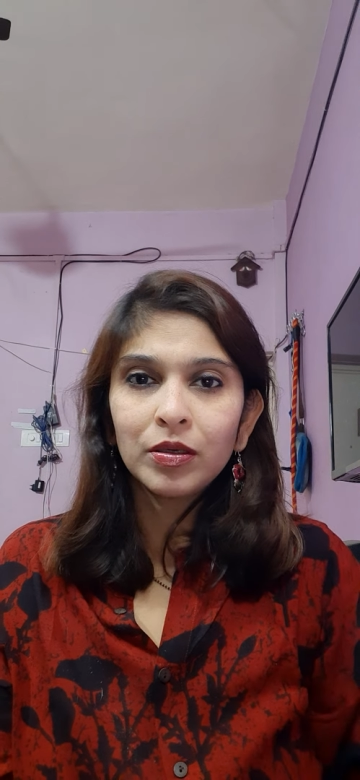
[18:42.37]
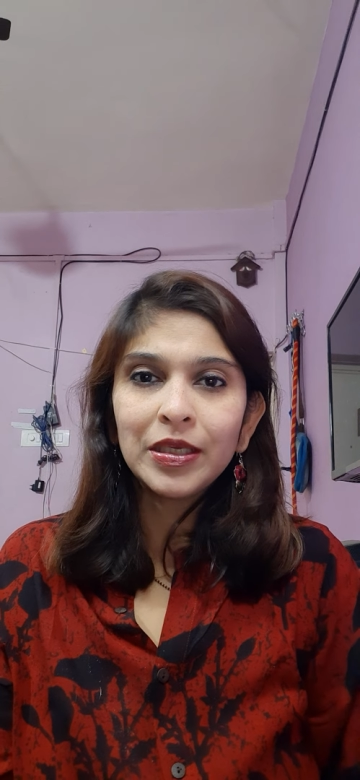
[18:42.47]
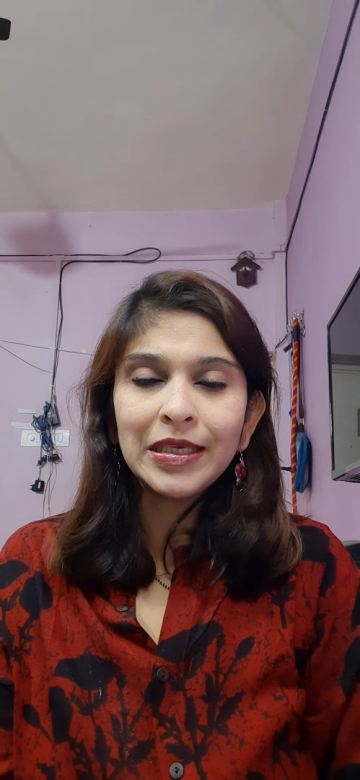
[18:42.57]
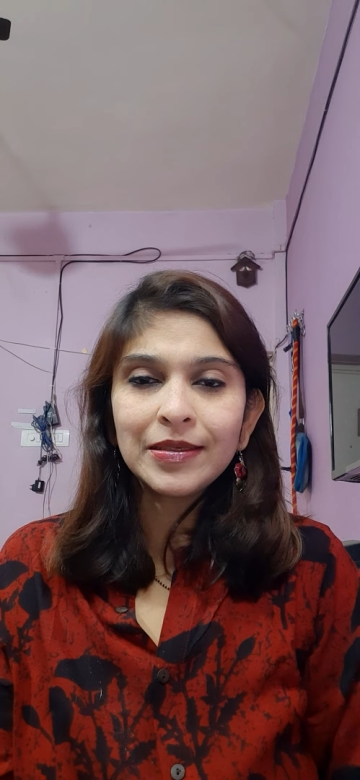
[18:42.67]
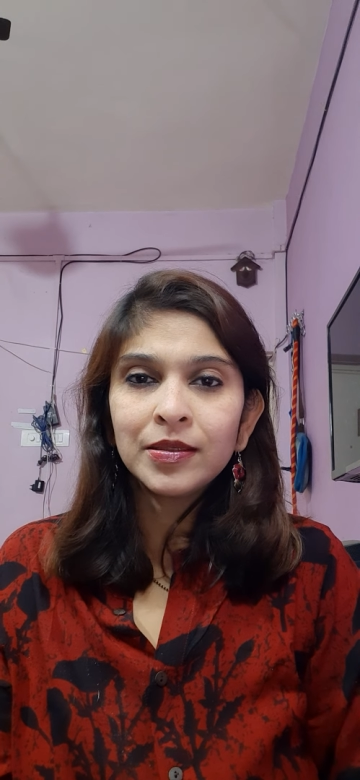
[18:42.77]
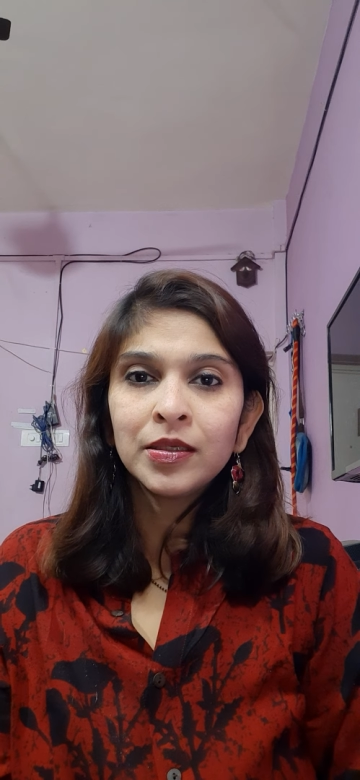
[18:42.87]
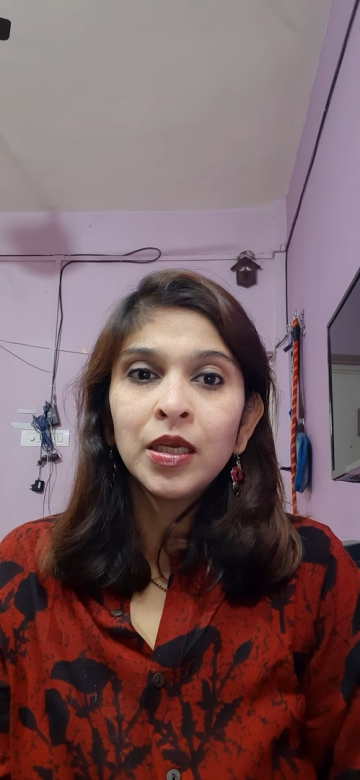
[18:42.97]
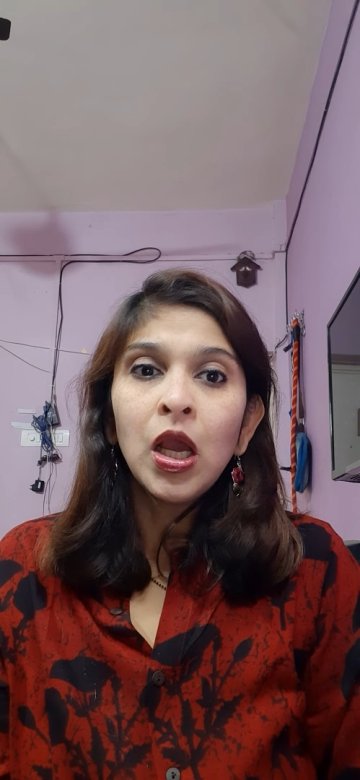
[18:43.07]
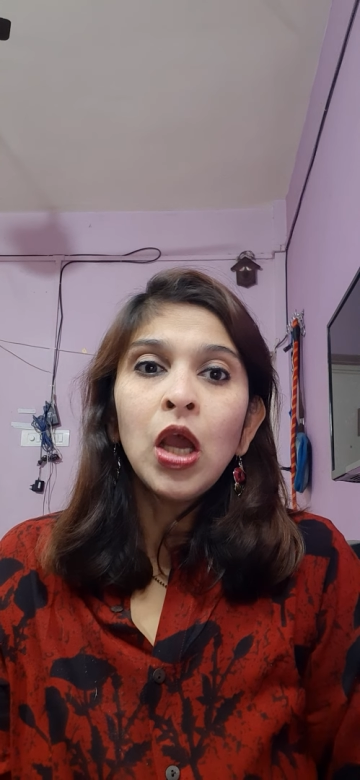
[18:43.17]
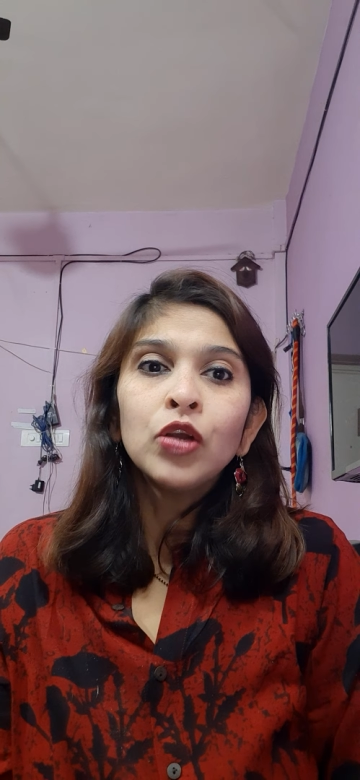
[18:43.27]
Yes,
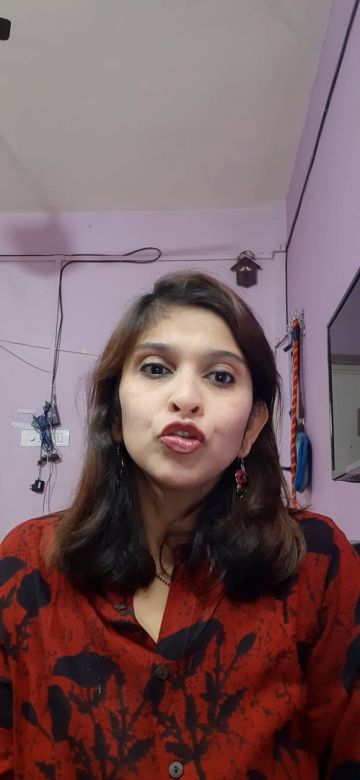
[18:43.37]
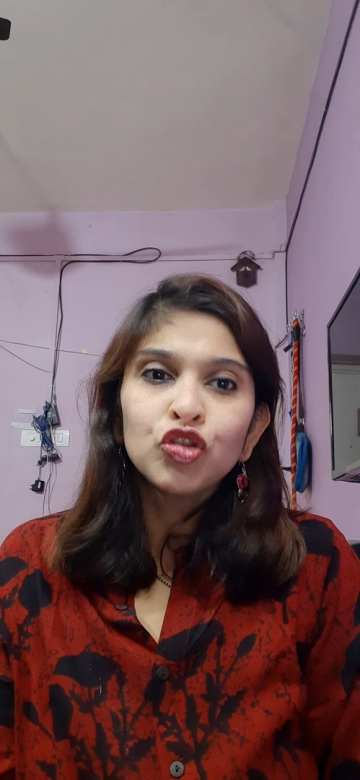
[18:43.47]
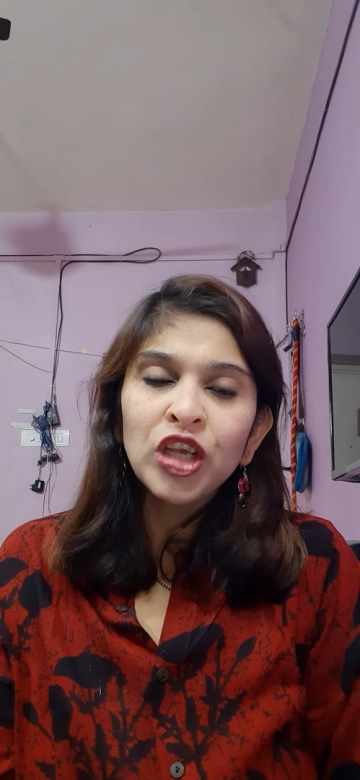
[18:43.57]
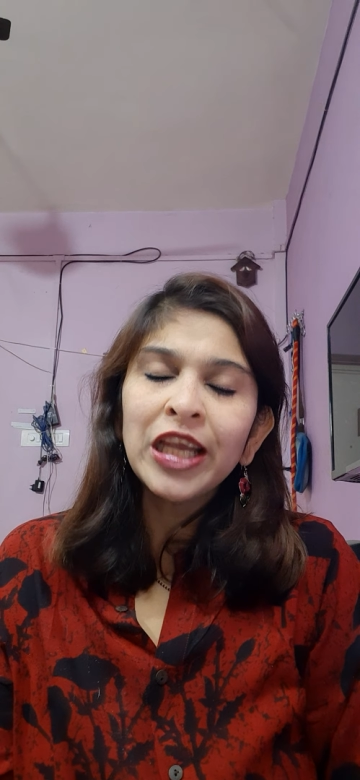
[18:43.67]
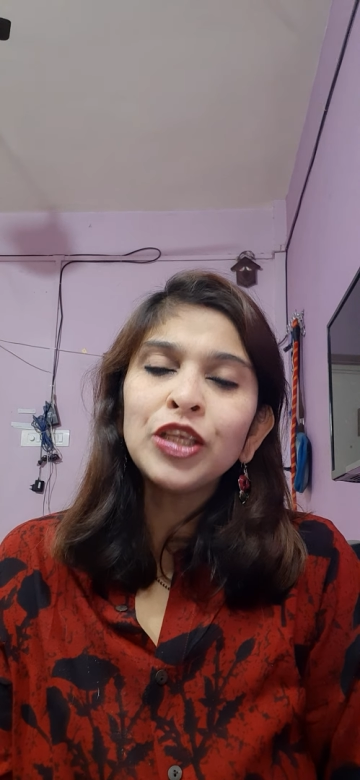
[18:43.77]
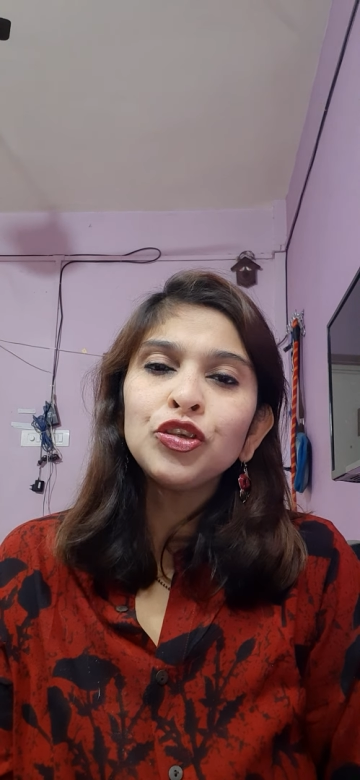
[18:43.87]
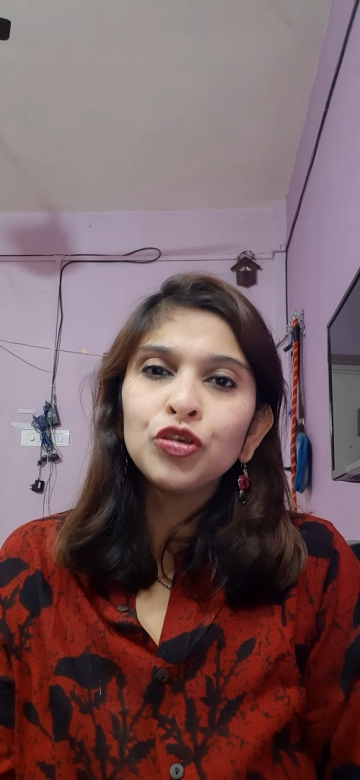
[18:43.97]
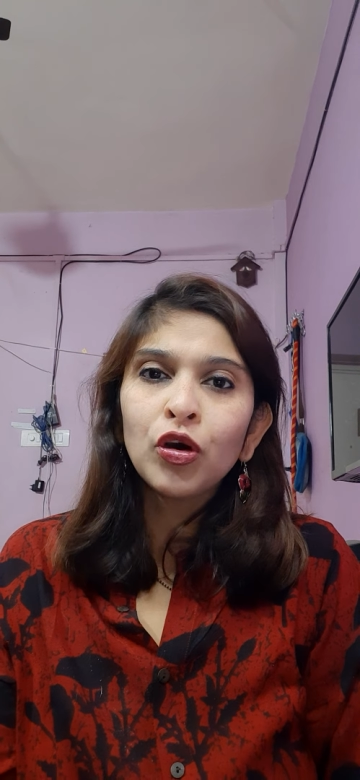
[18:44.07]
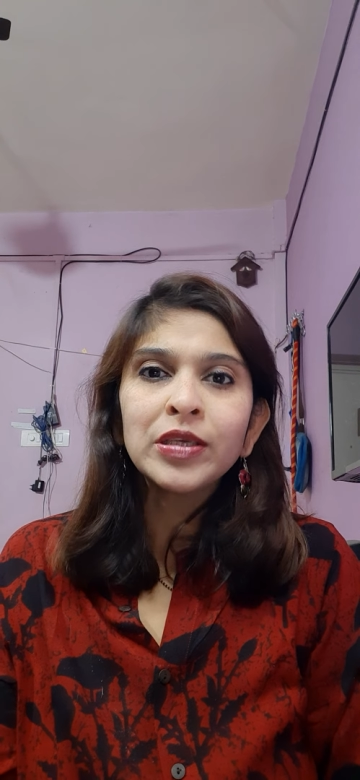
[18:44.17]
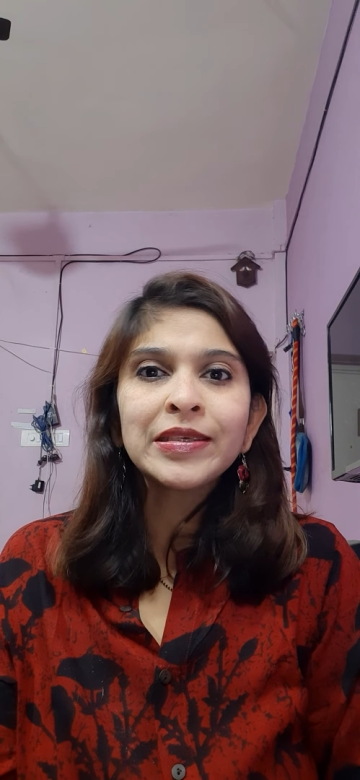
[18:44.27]
change
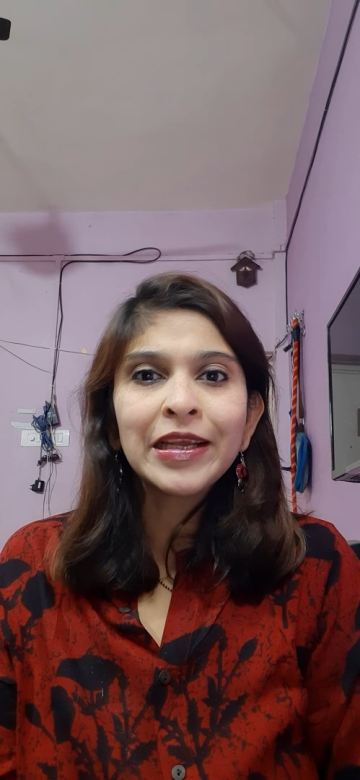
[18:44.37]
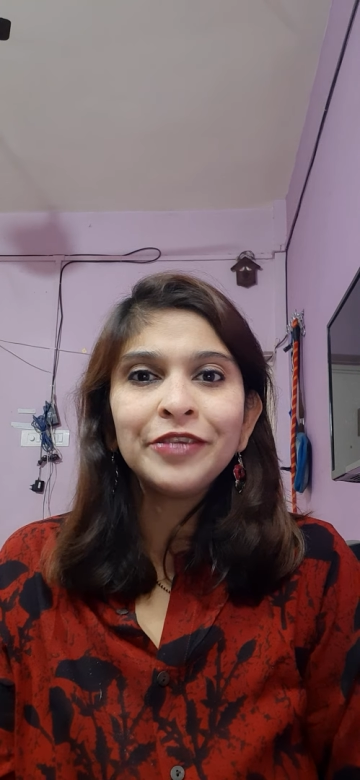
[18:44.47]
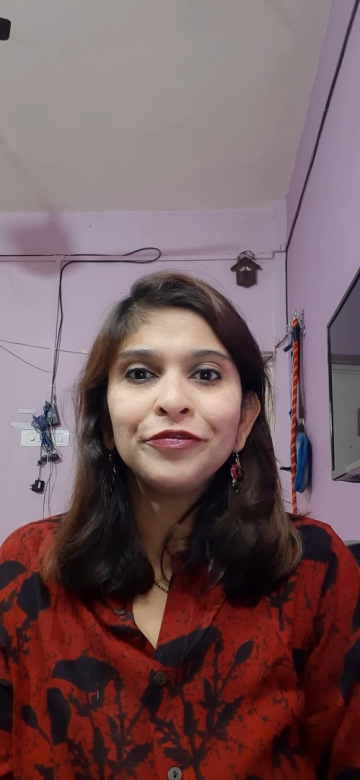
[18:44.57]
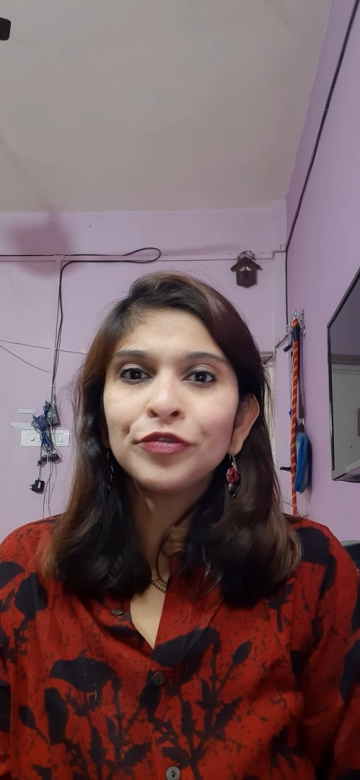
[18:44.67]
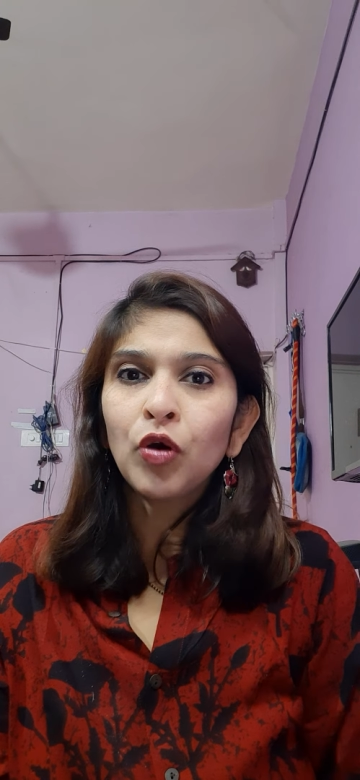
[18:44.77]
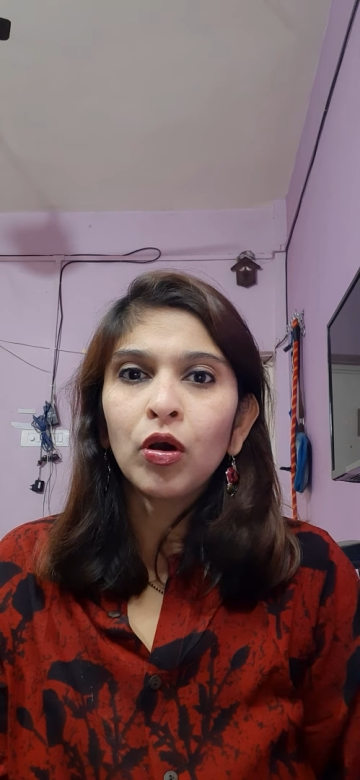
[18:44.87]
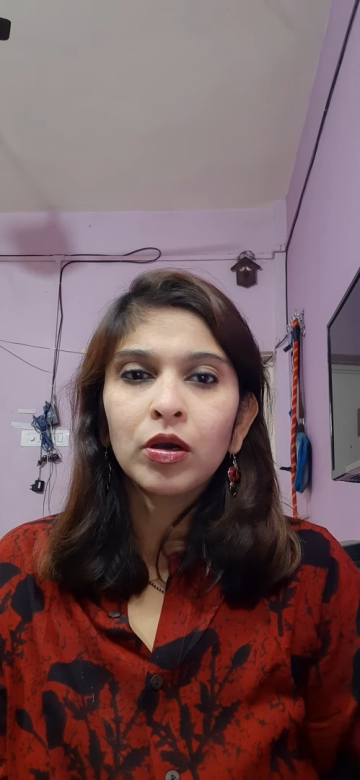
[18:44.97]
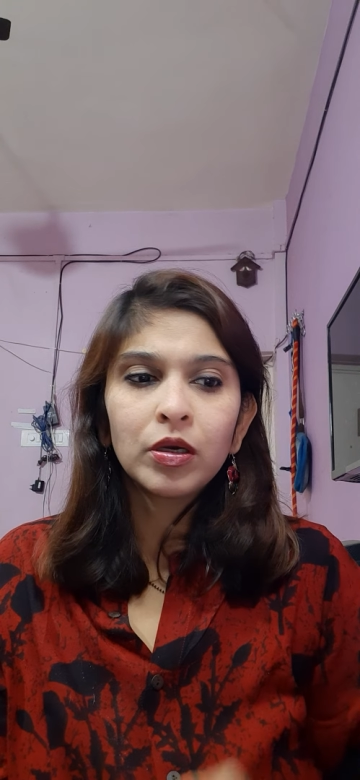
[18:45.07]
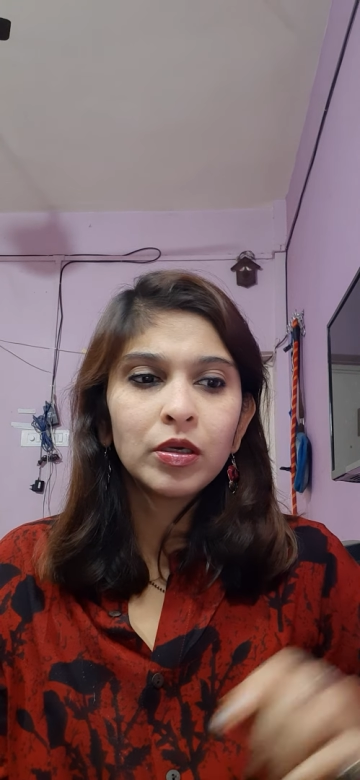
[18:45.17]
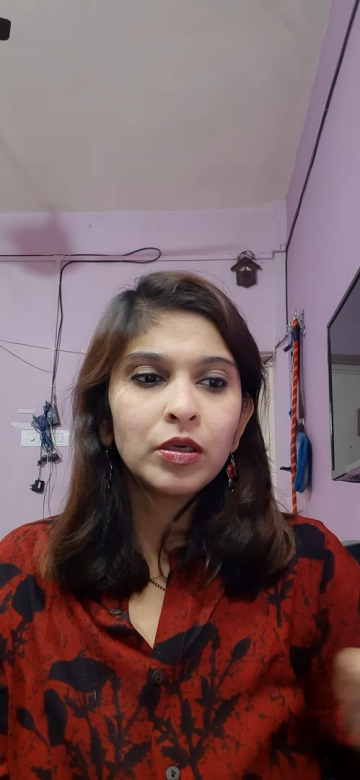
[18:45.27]
your self-talk.